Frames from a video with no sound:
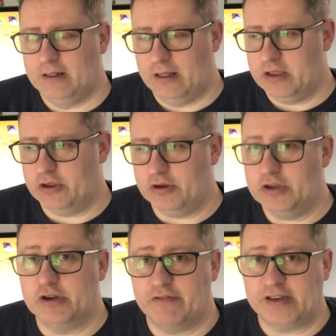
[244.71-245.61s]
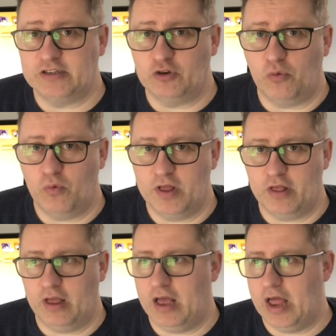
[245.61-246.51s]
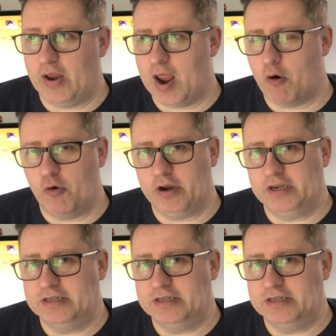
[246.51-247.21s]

you'd have ended up with an hour and